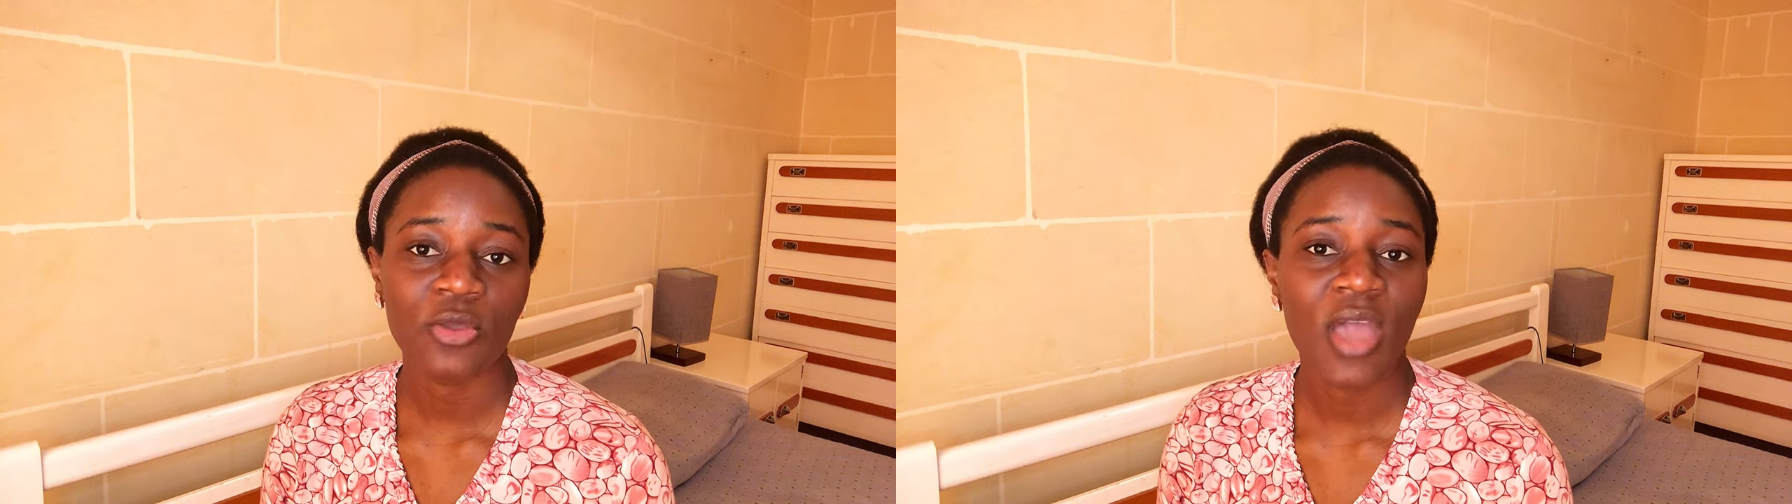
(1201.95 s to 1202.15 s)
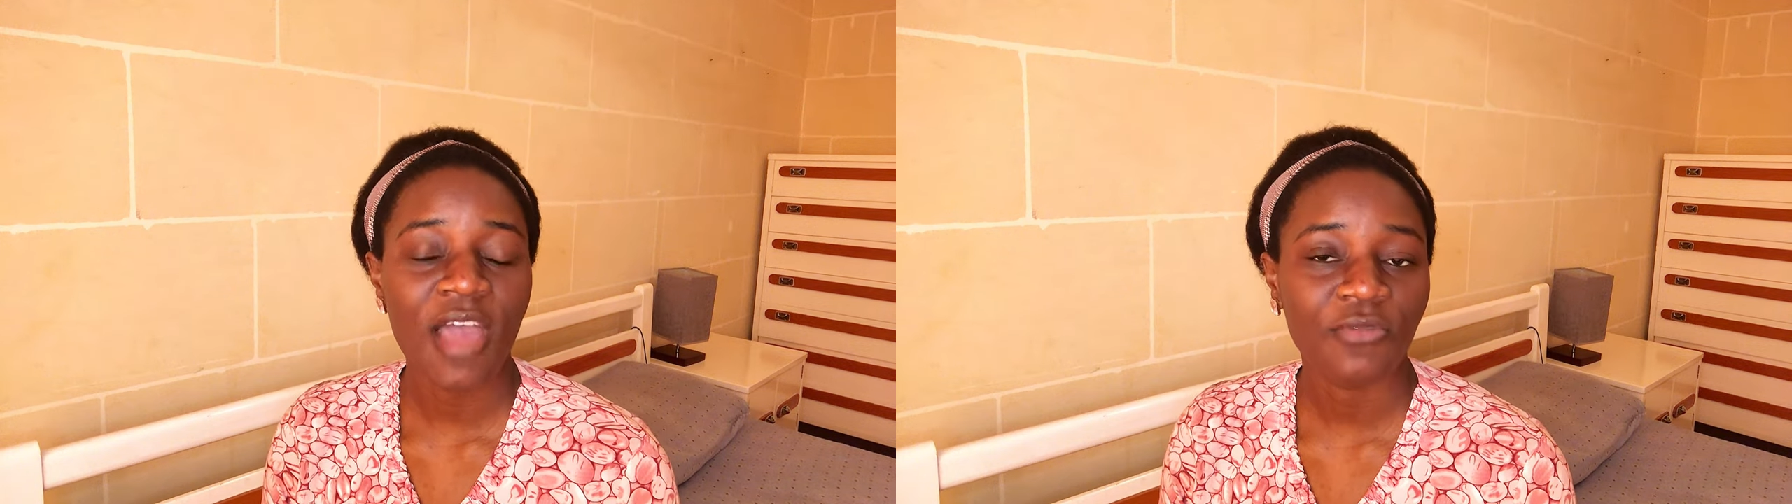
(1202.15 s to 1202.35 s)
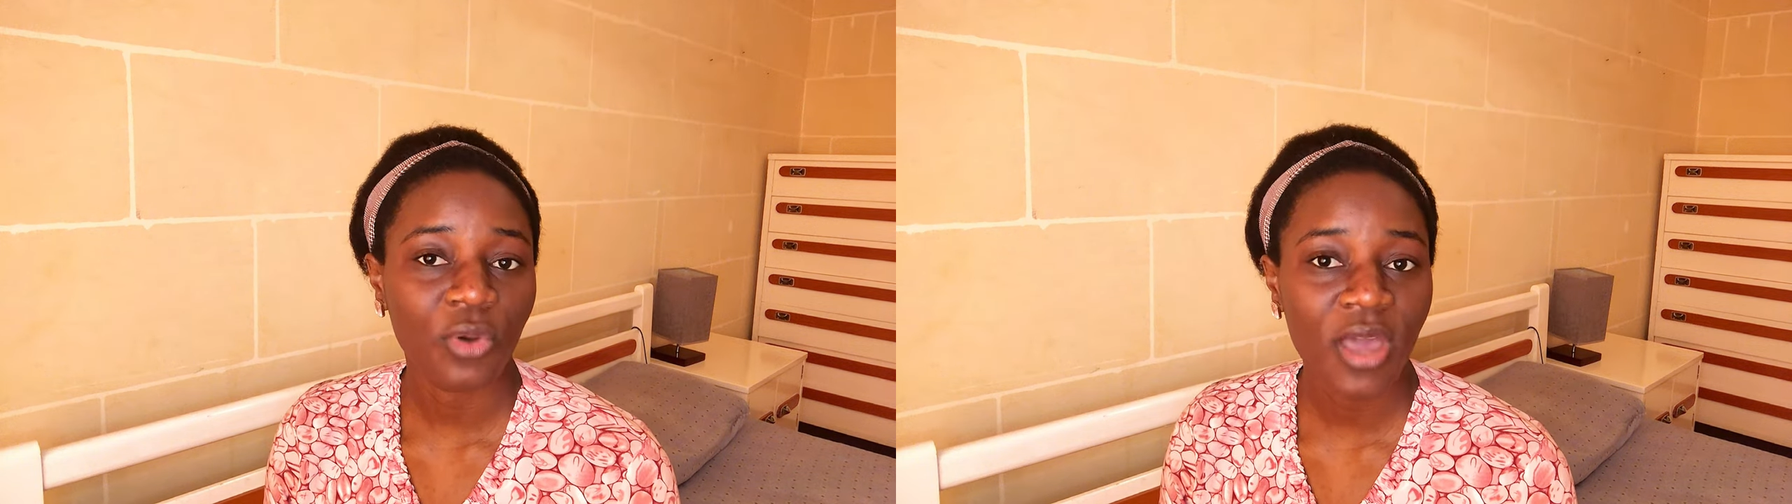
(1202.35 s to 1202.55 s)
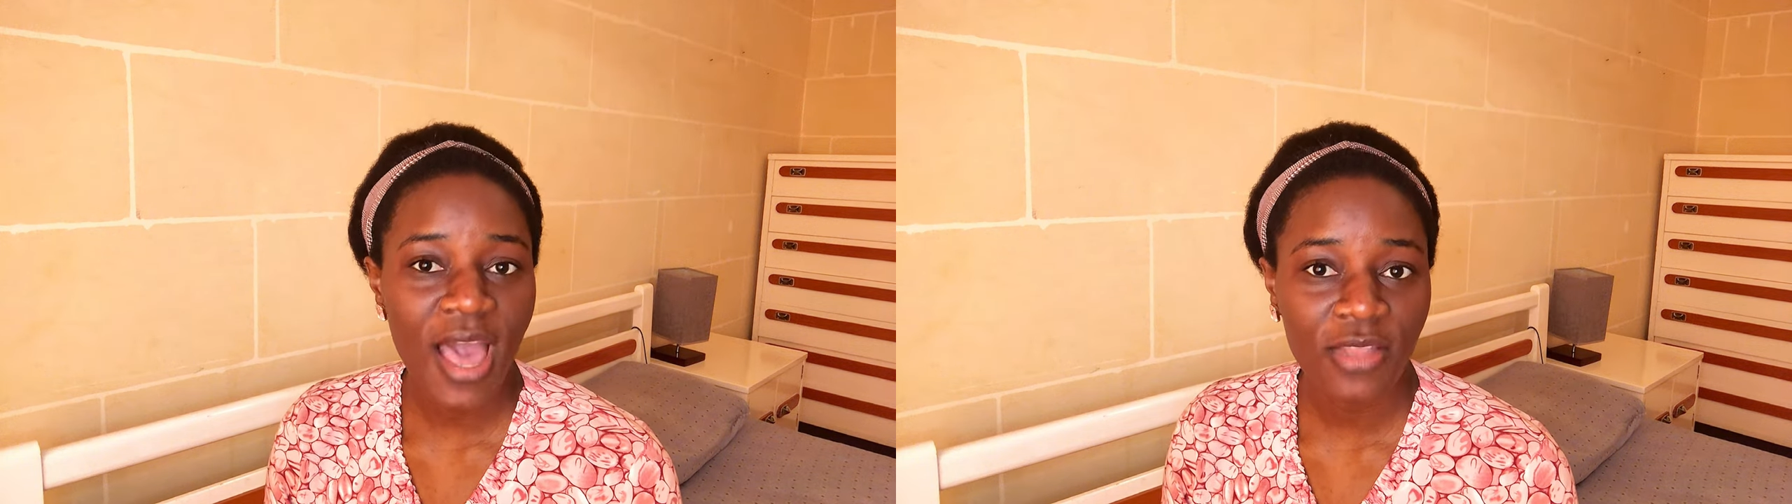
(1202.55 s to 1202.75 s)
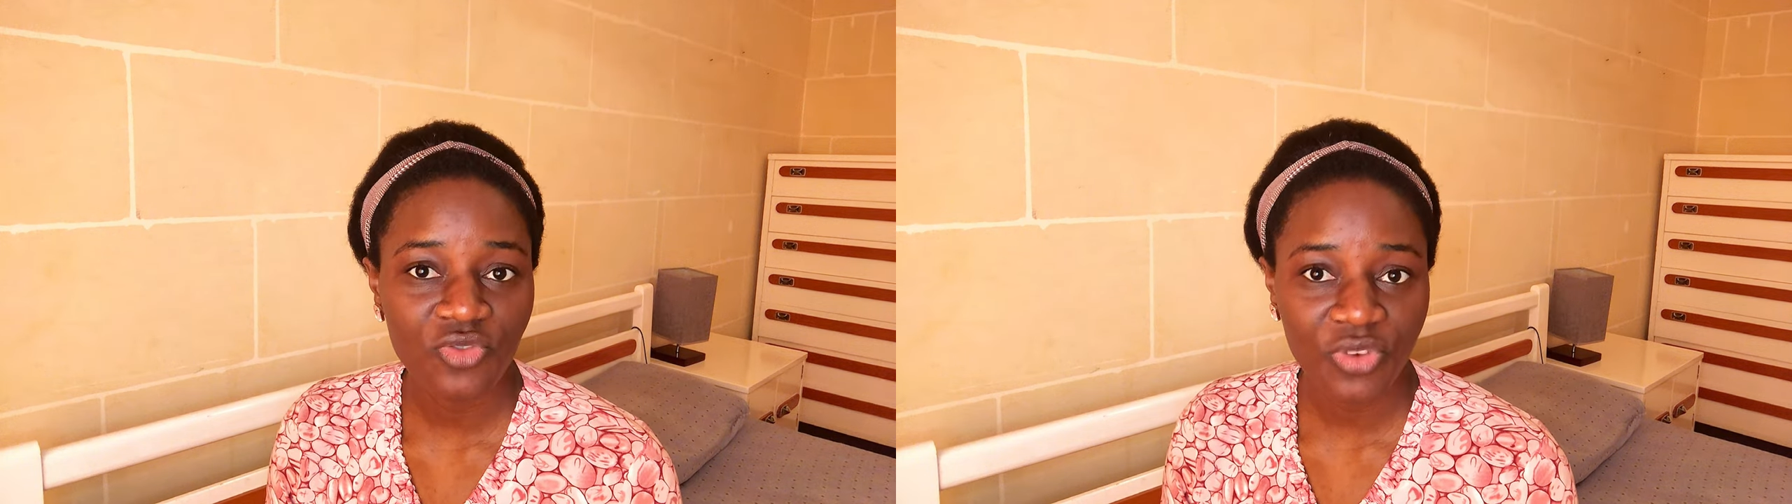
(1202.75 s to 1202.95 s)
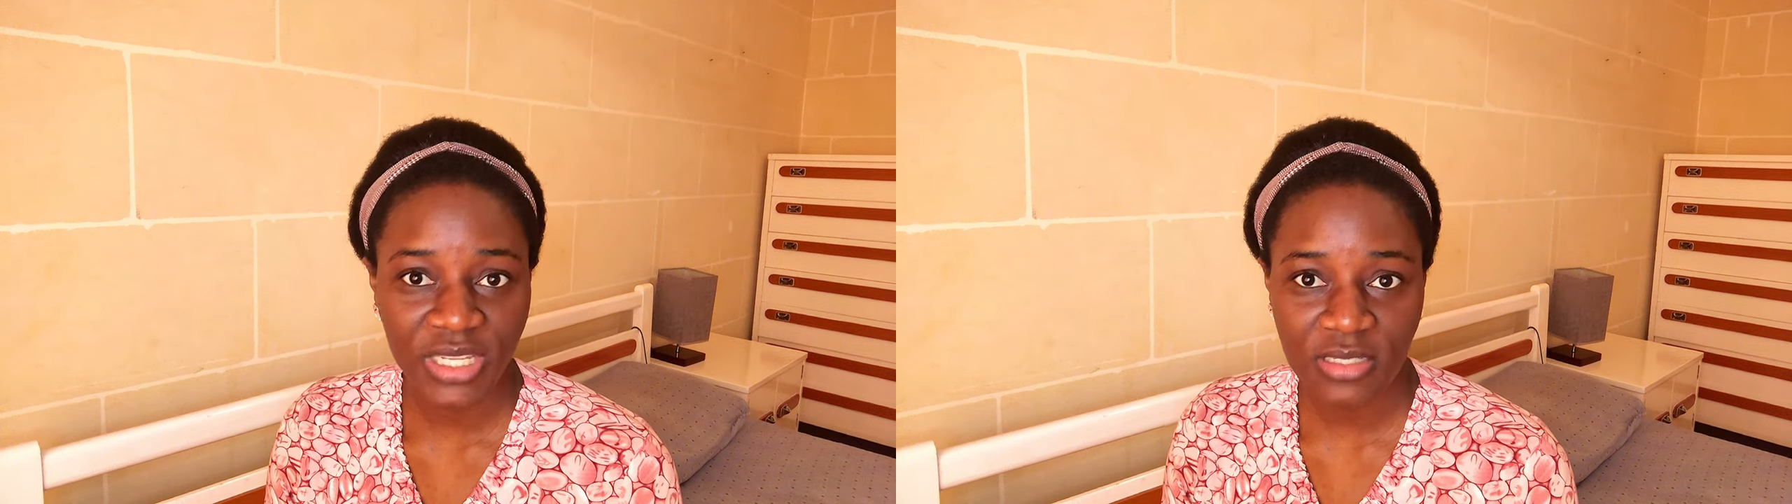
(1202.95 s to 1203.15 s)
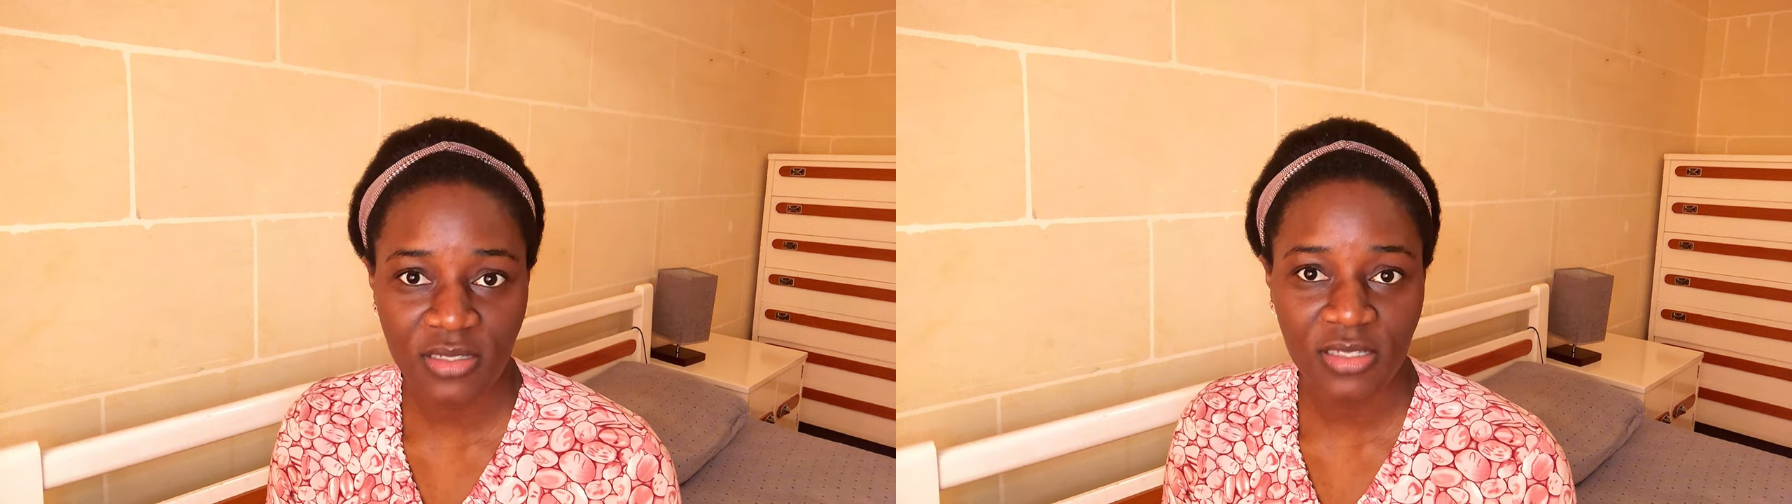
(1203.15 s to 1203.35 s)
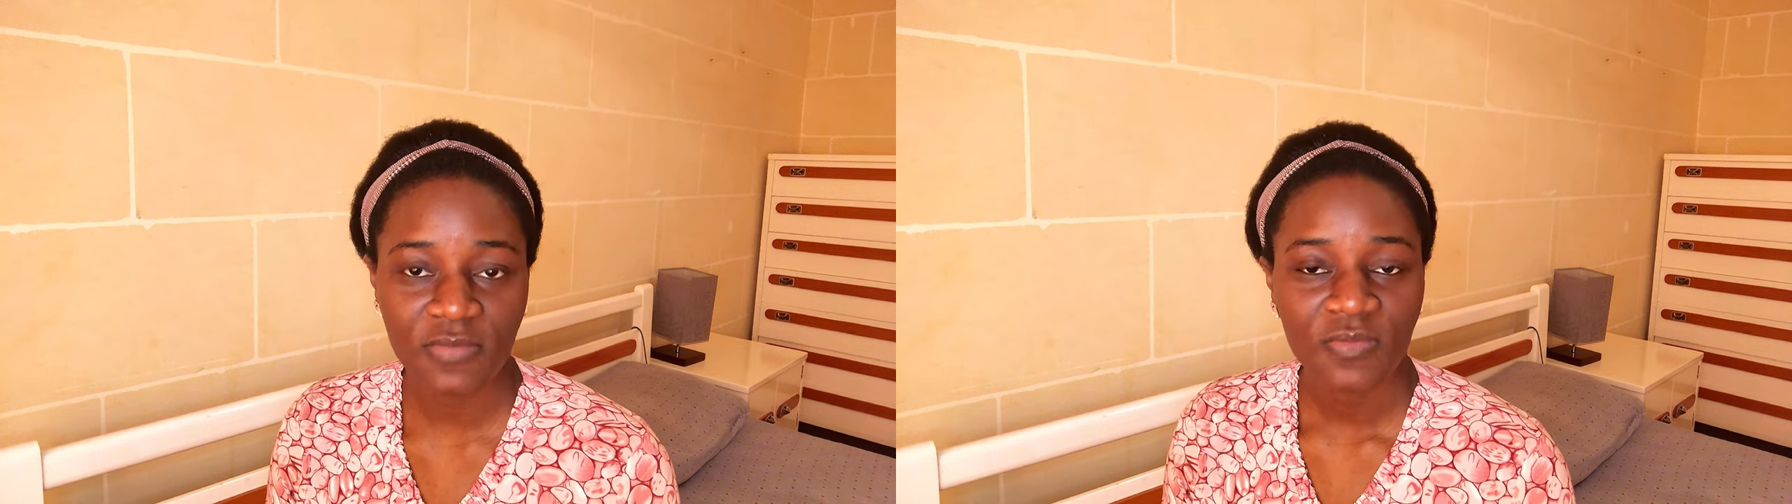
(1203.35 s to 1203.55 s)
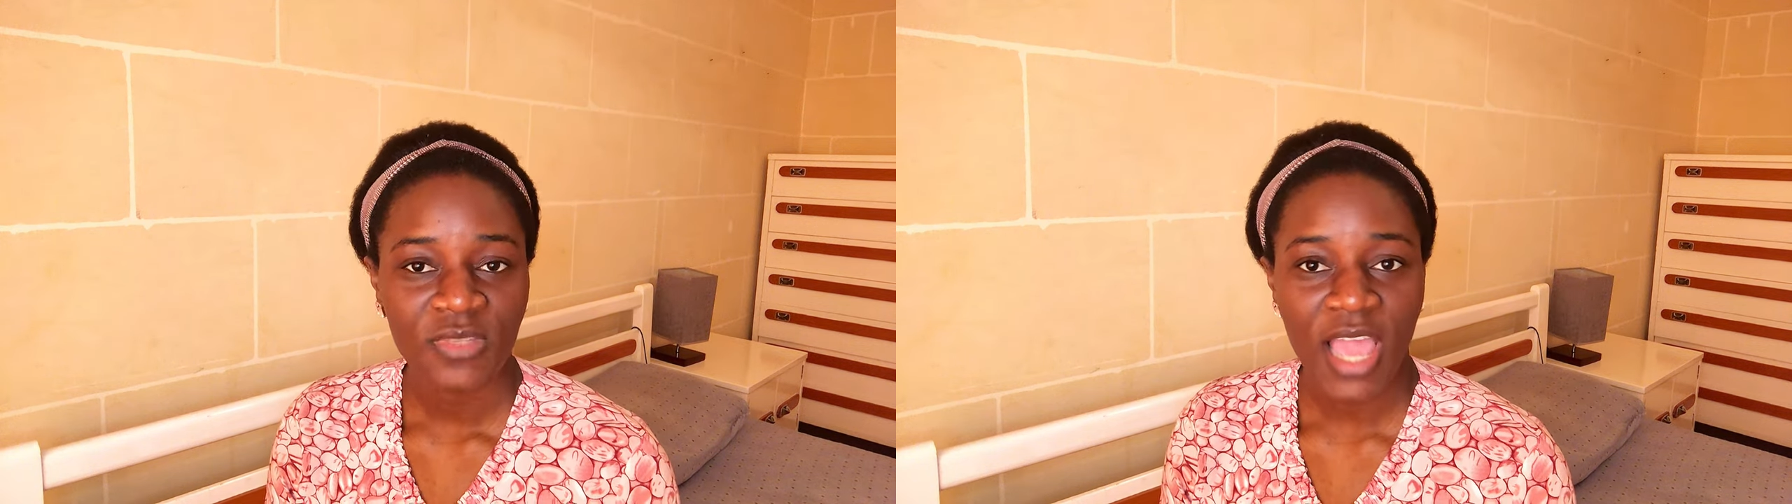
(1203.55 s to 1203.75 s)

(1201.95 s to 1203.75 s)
you have your card ready